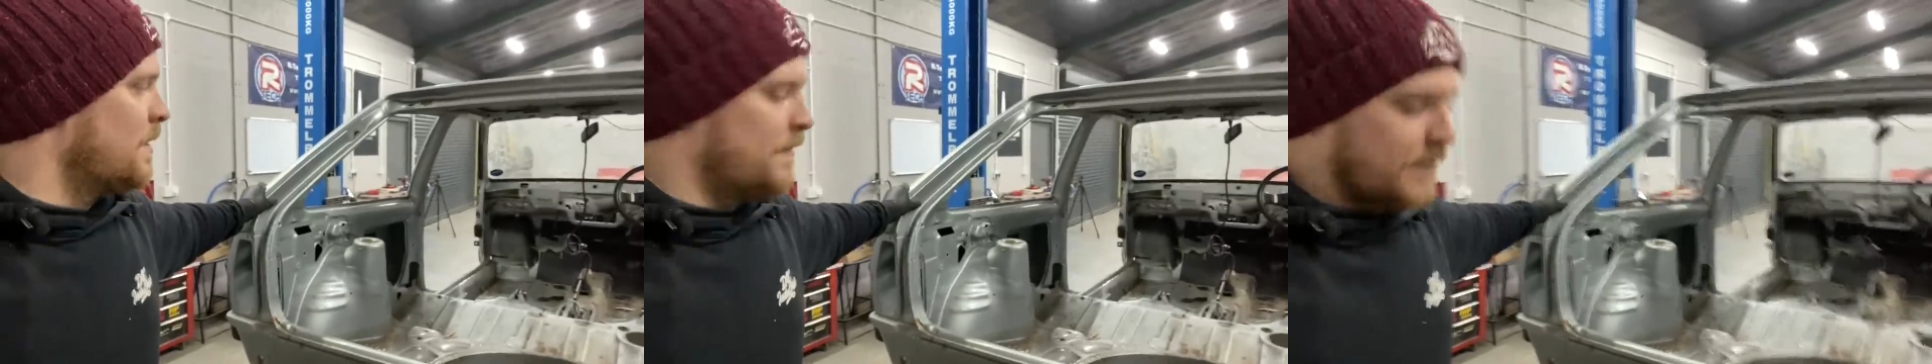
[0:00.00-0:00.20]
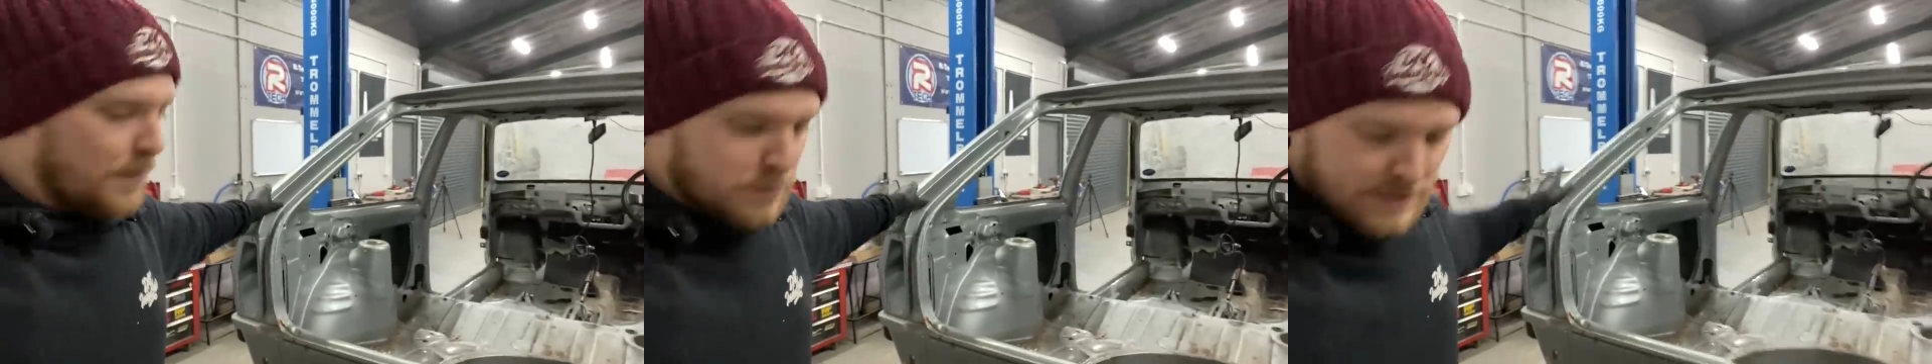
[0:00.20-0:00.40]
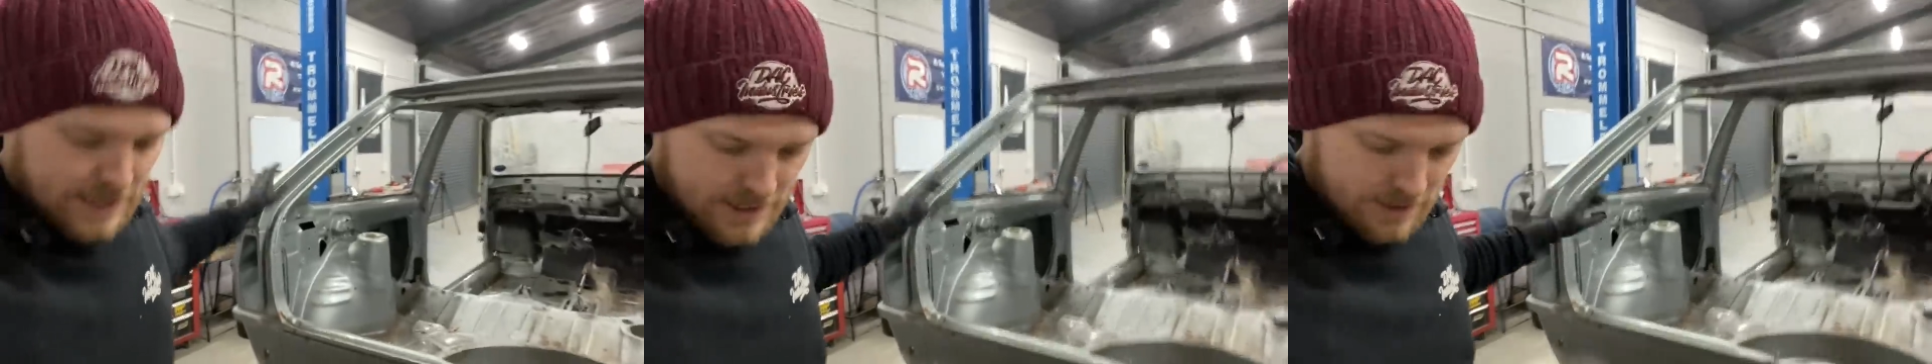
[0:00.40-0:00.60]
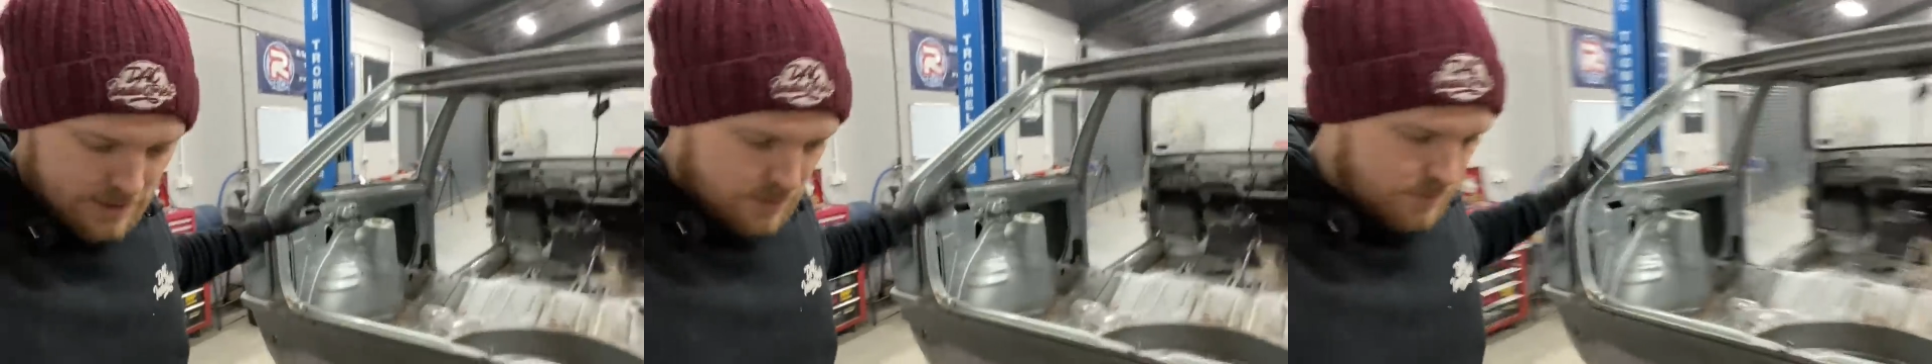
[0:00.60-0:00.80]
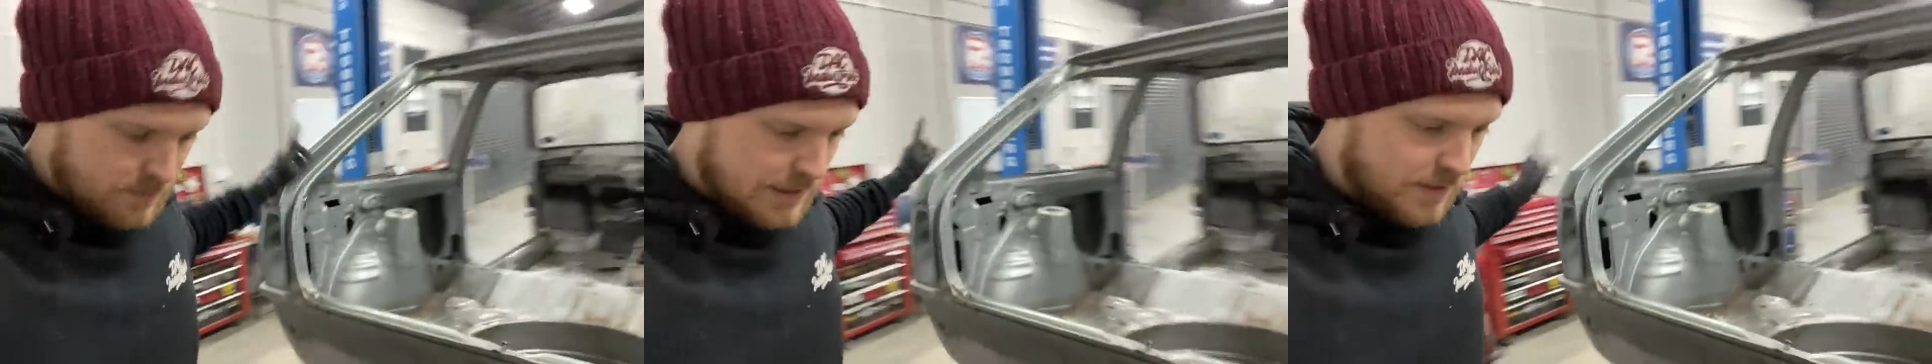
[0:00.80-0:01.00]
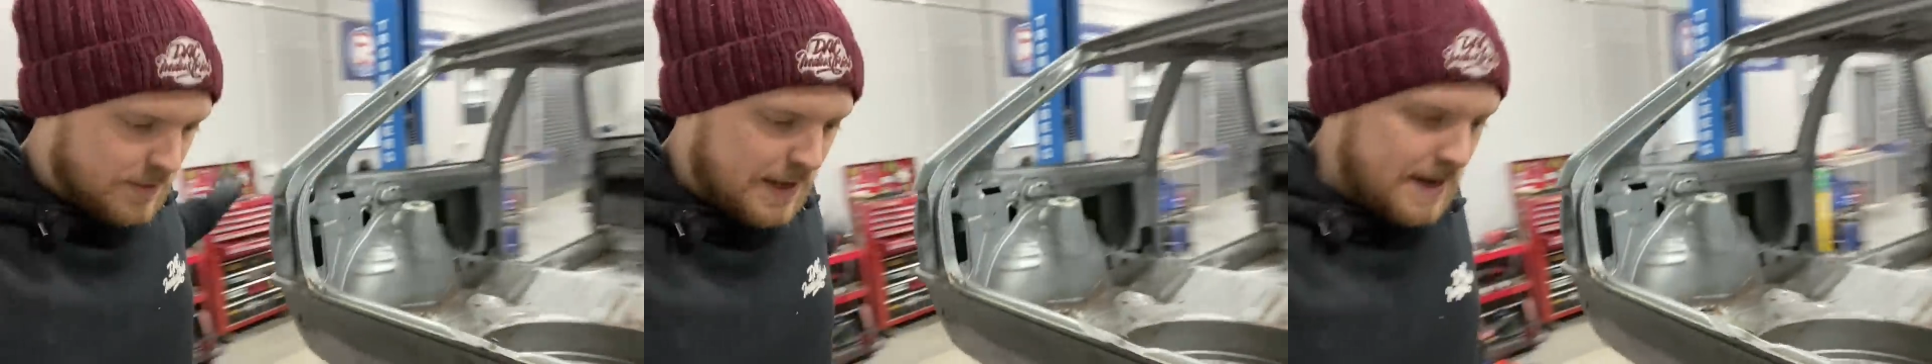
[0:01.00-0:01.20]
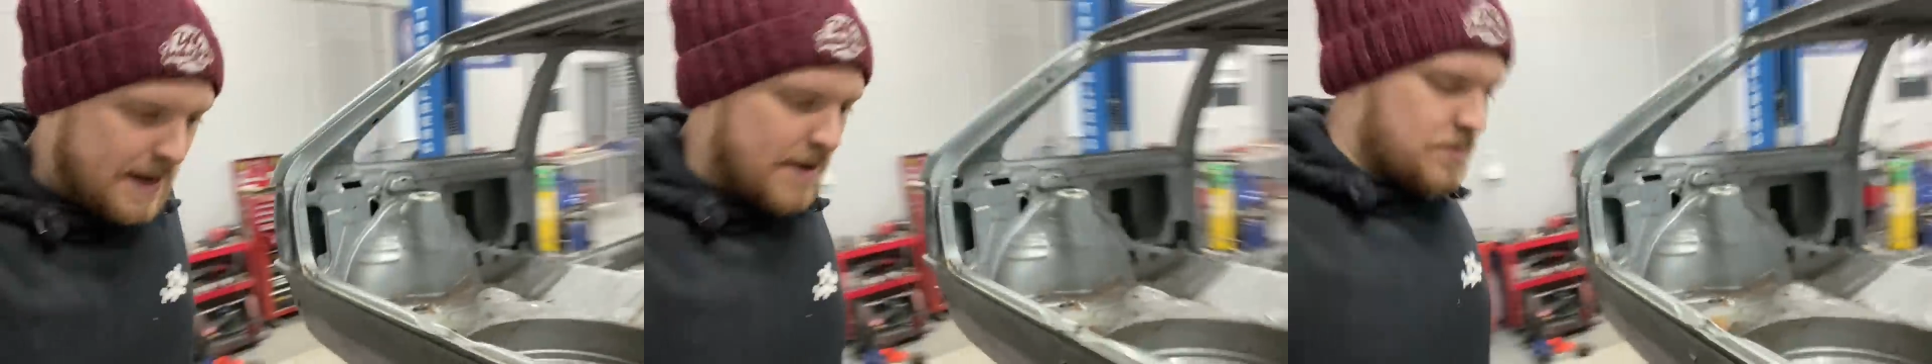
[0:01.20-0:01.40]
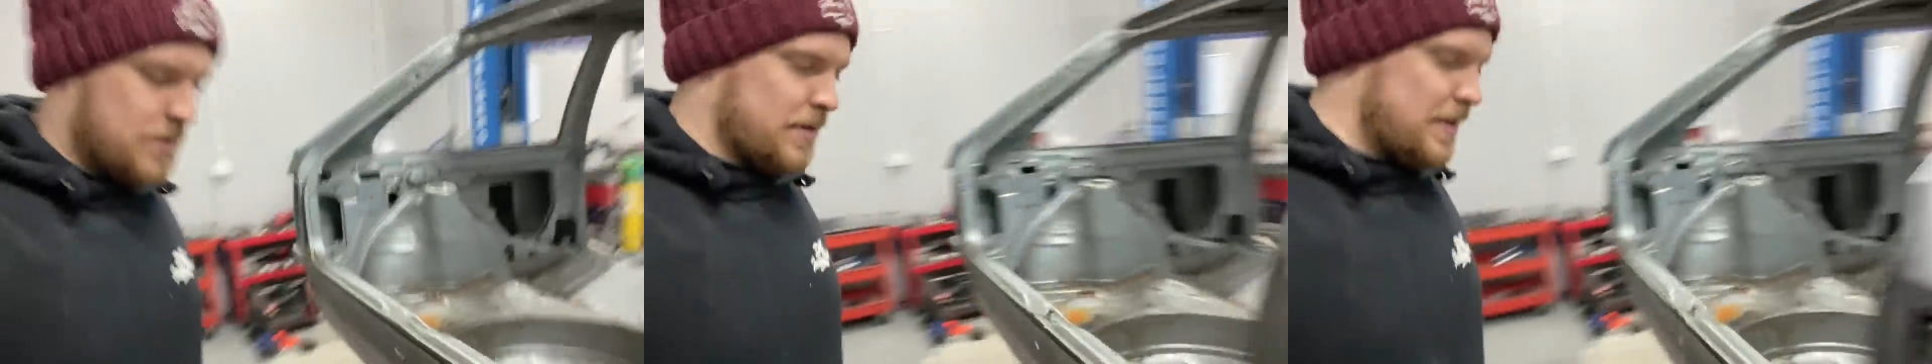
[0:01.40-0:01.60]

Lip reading: Fuel tank, we got that out, got